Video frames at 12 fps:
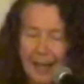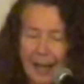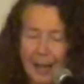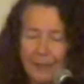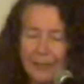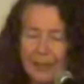
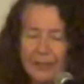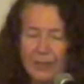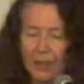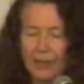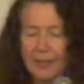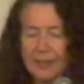I fixed
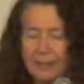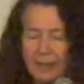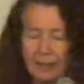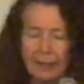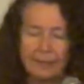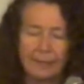all these
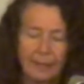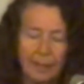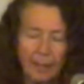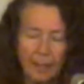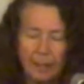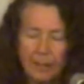links.
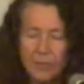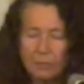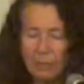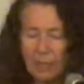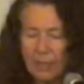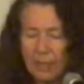It's
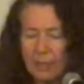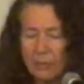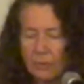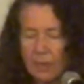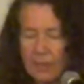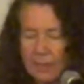really
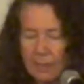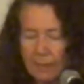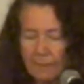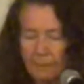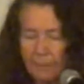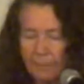
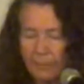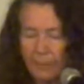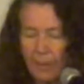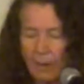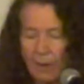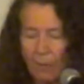interesting
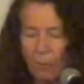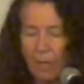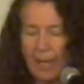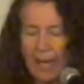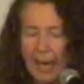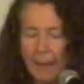
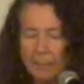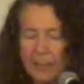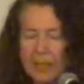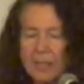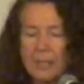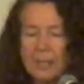what
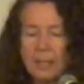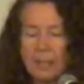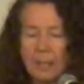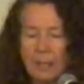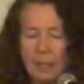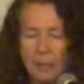happens
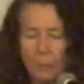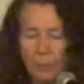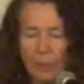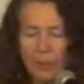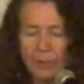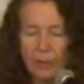
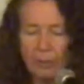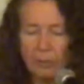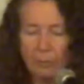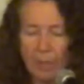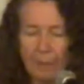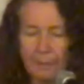when
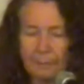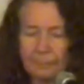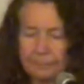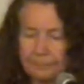you,